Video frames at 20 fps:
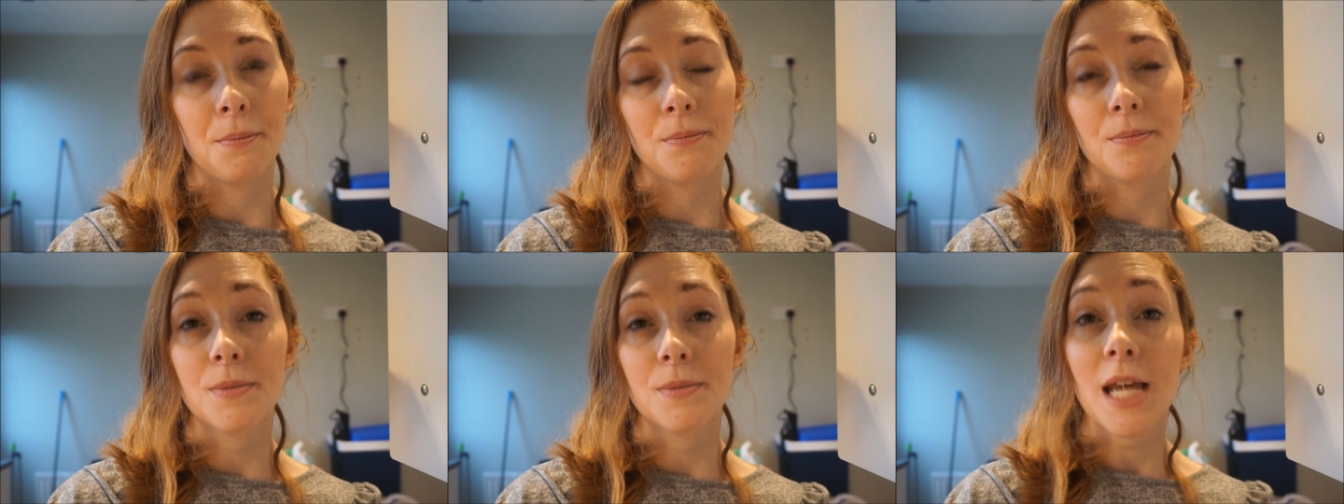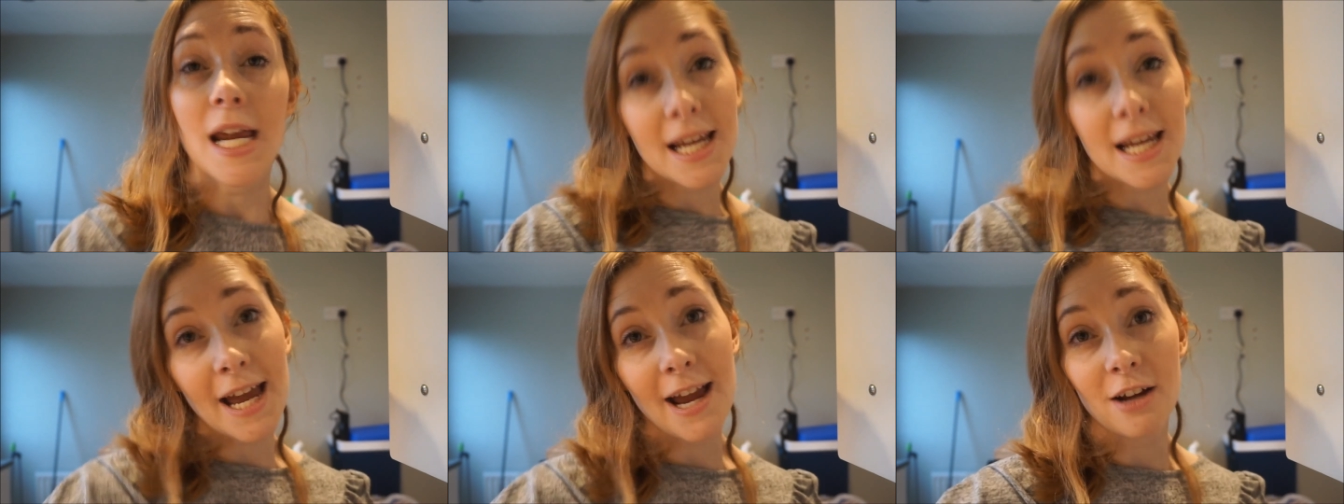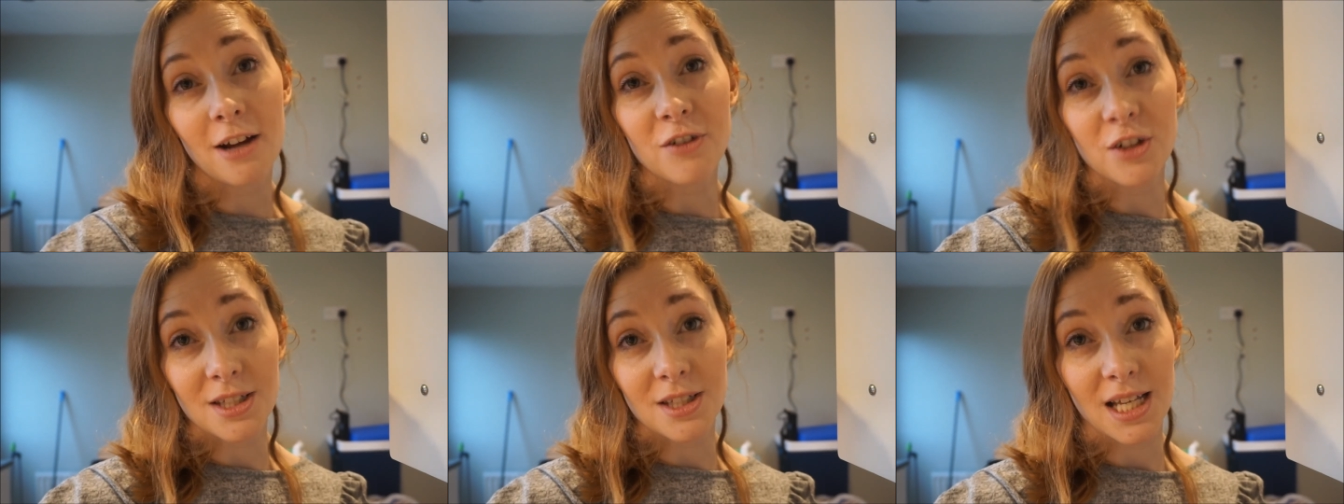Take care
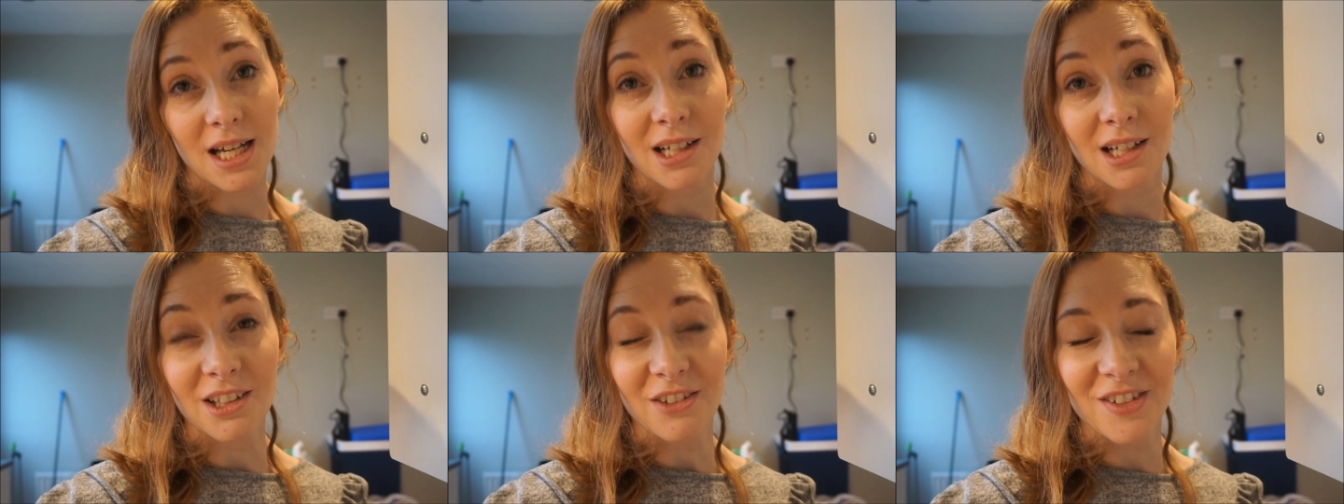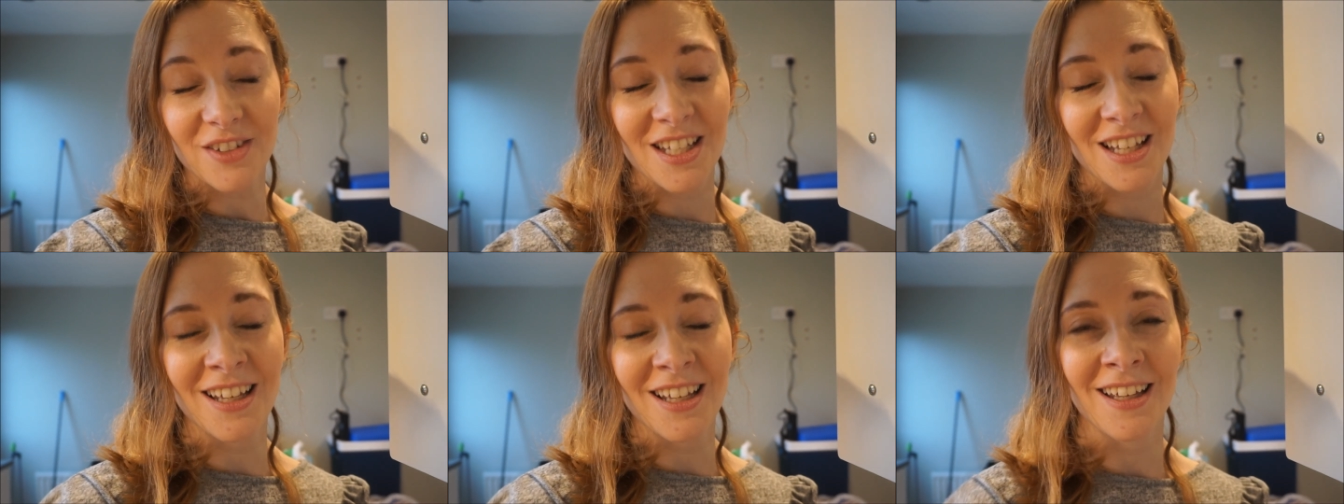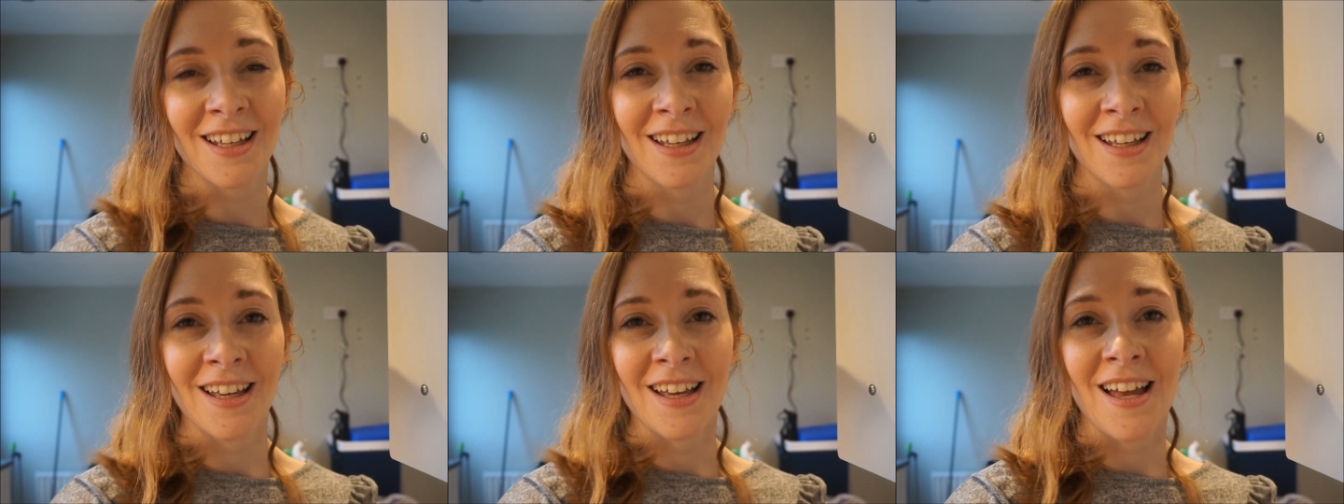of yourselves,
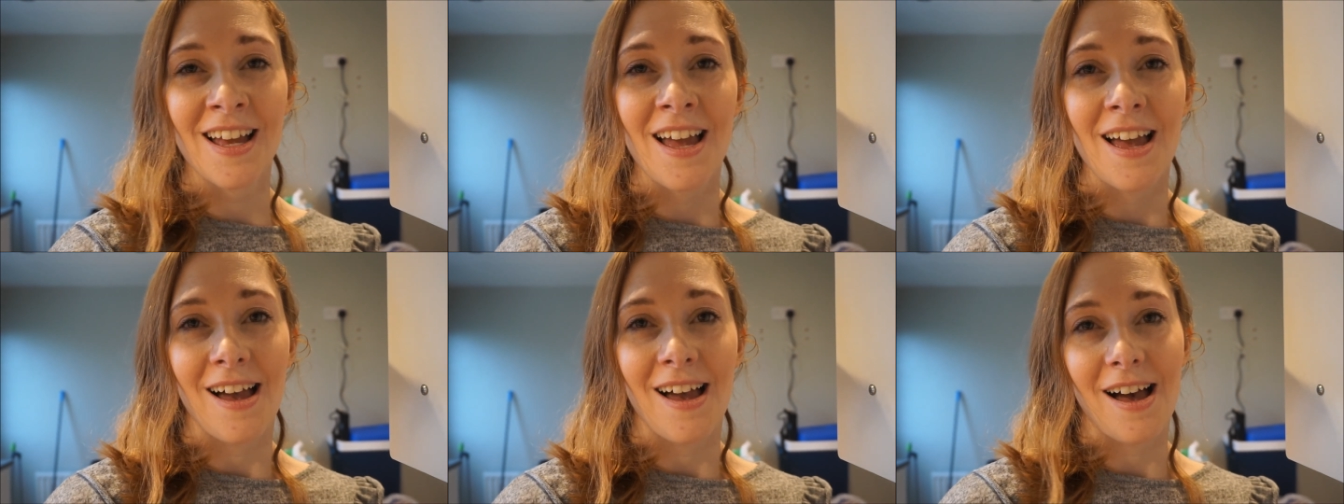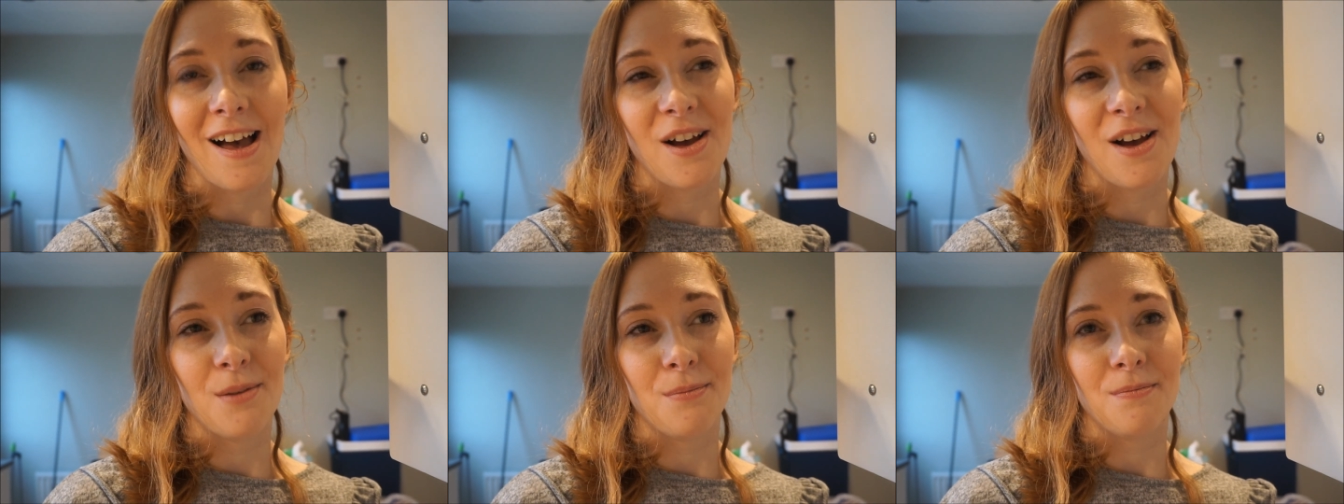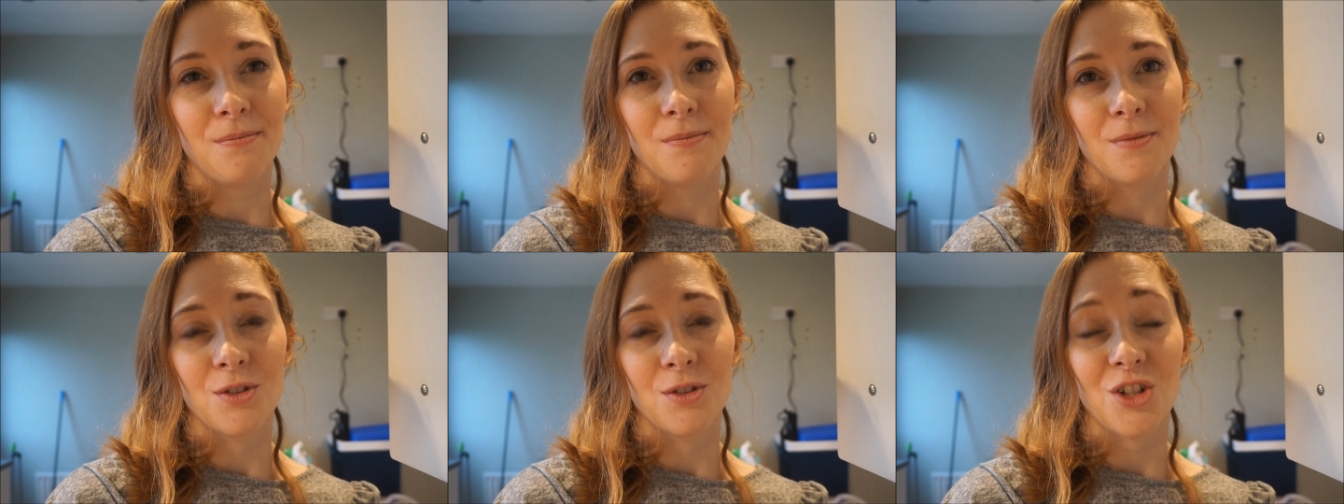
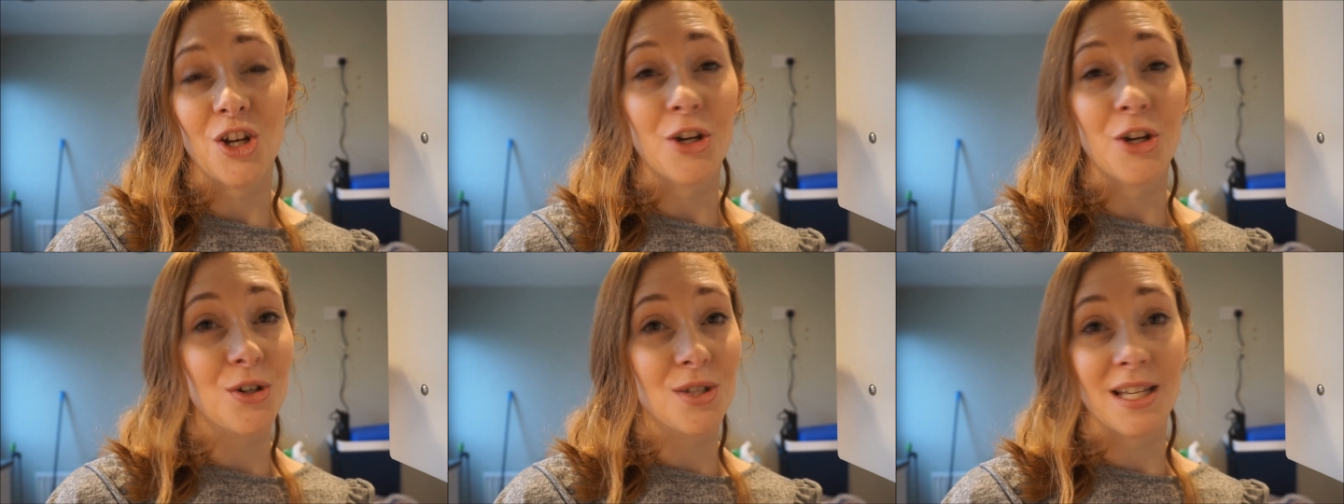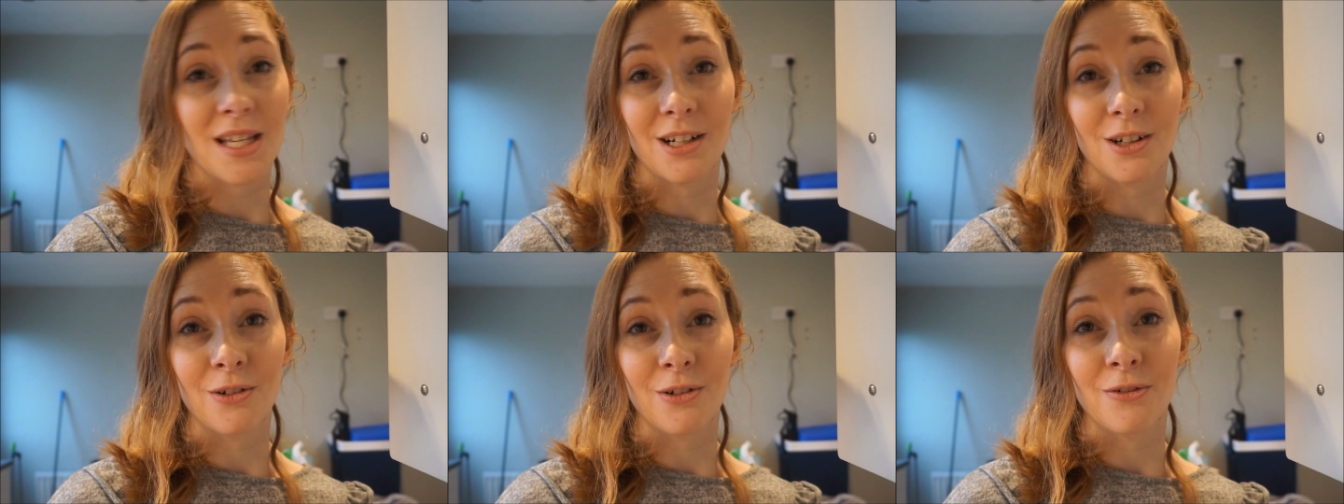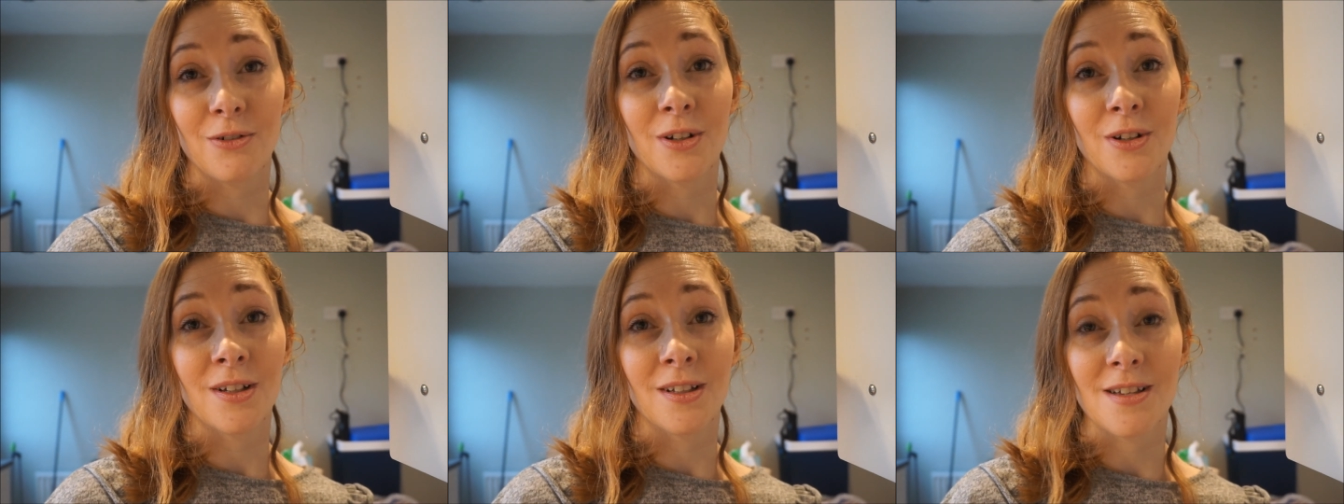show
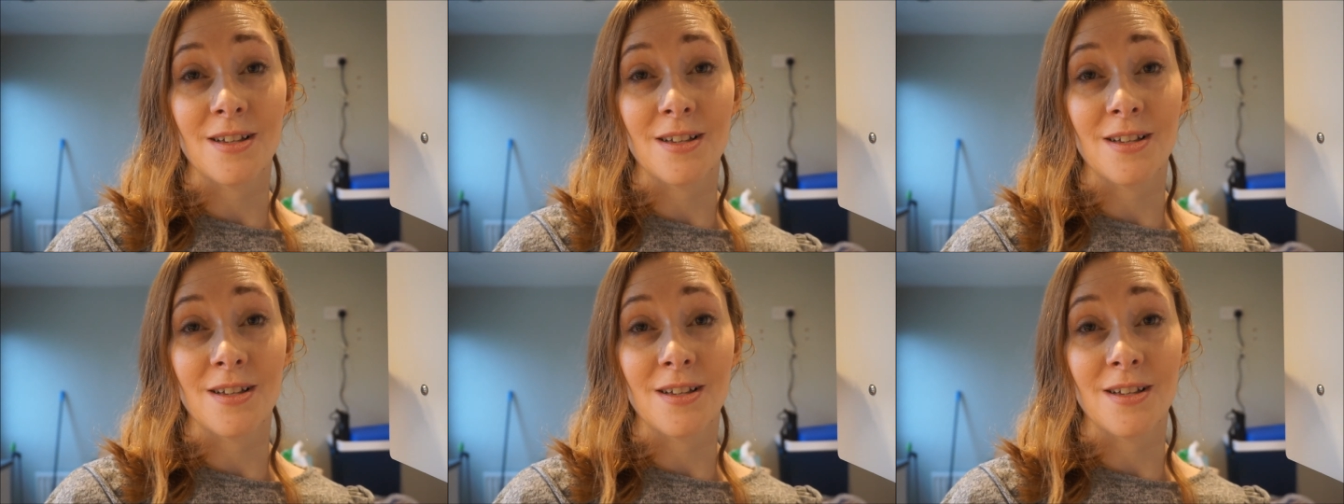yourself